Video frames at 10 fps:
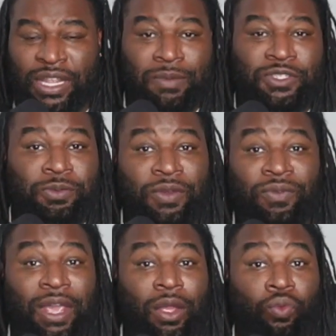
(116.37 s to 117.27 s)
Smith
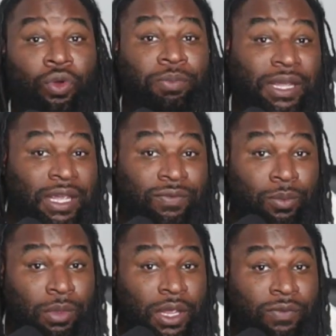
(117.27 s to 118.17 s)
getting whooped
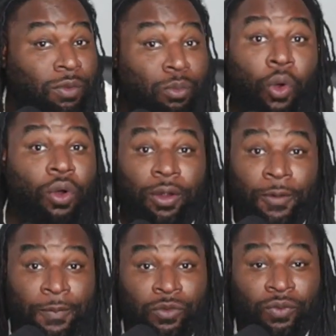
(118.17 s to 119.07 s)
even more,
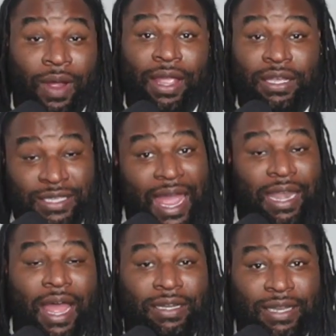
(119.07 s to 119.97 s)
right? Because he got
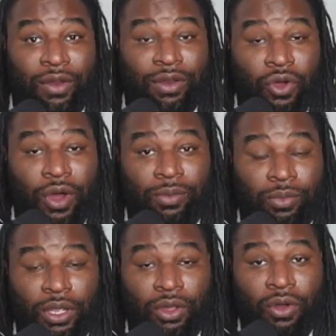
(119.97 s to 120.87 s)
knocked down. He caught
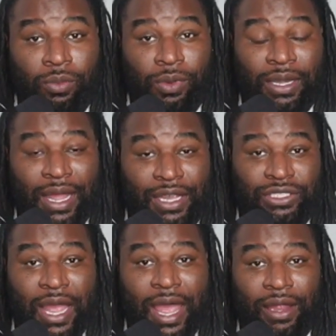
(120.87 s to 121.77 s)
him with a nice
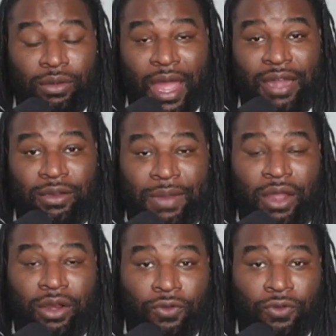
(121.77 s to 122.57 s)
shot, knocked him down in the